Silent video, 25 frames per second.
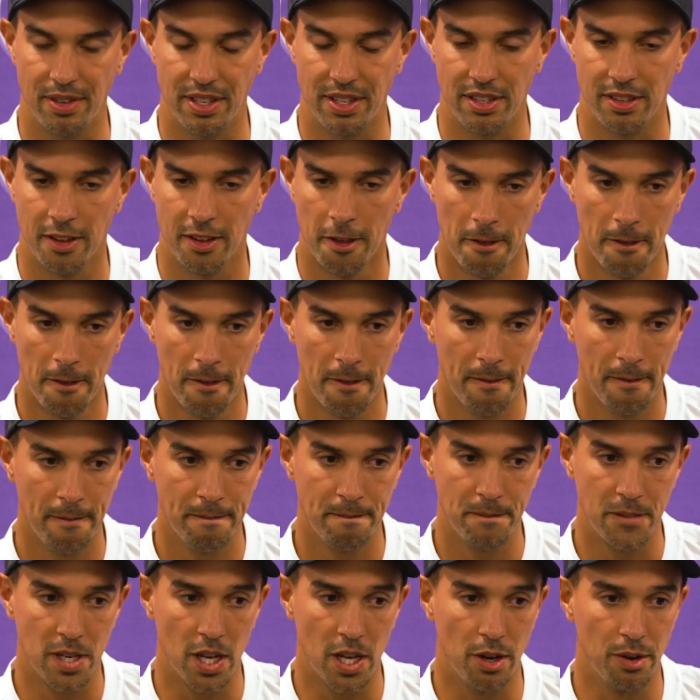And
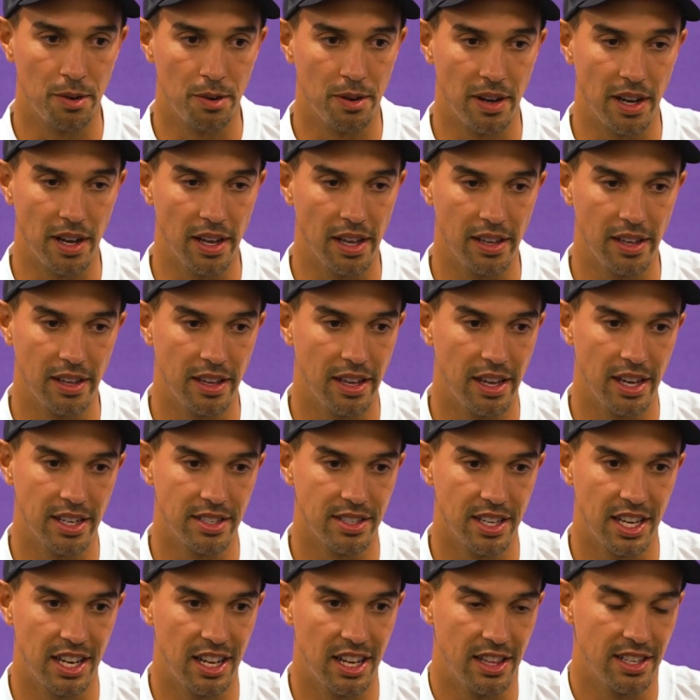you know, I
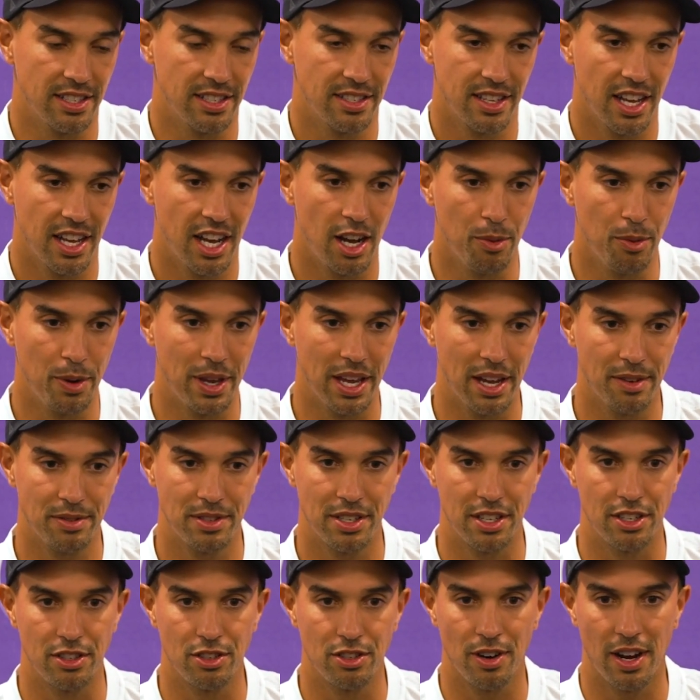said at the start, we have
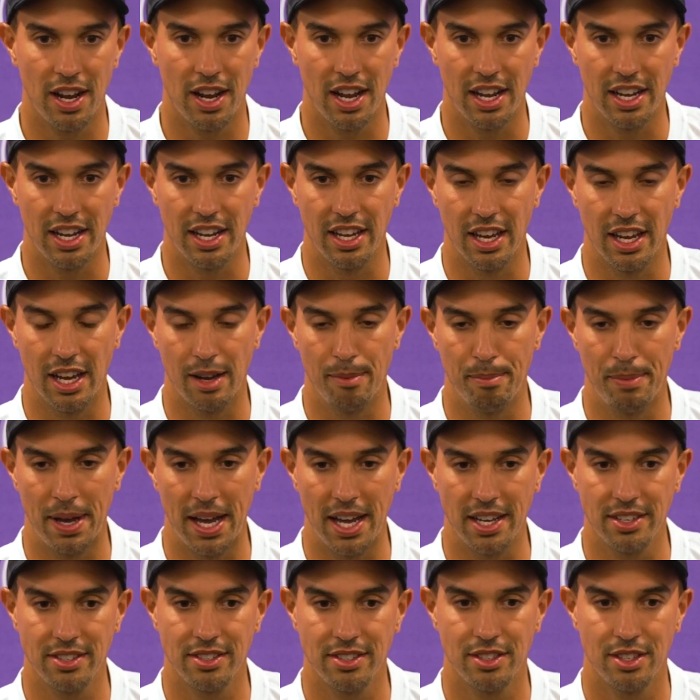to try our
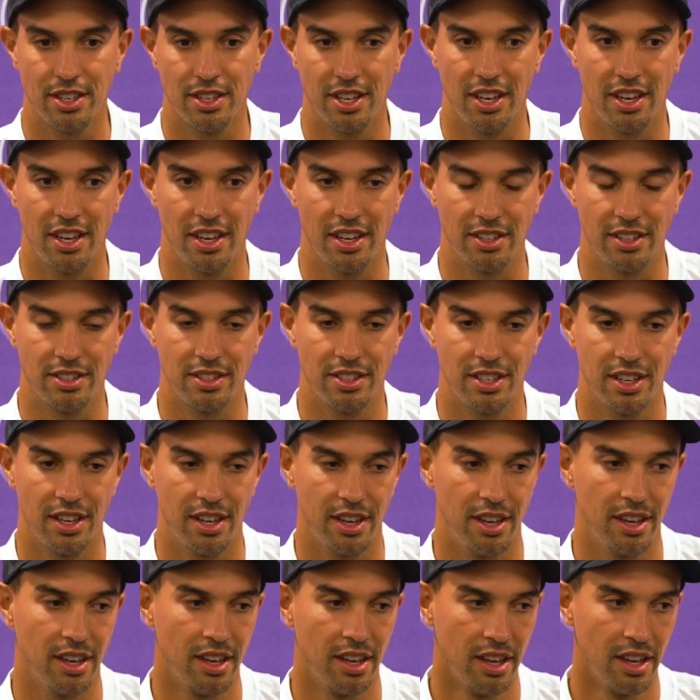best to
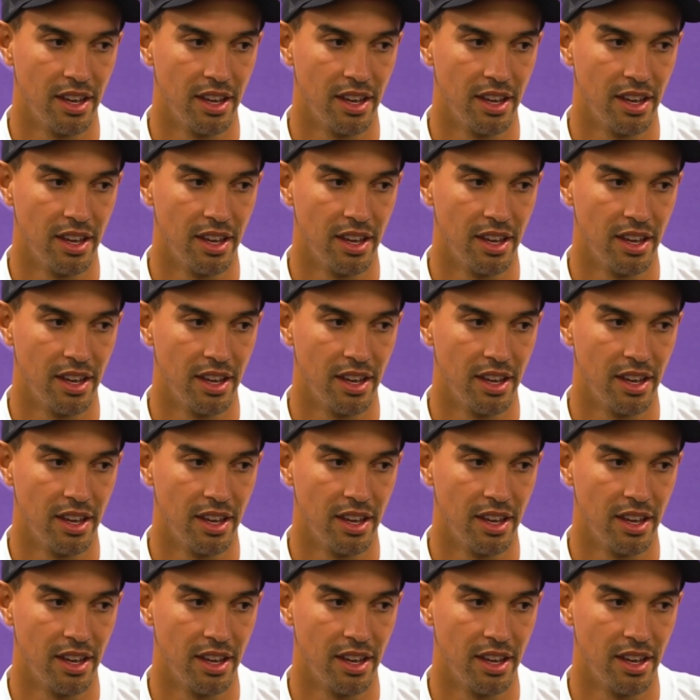to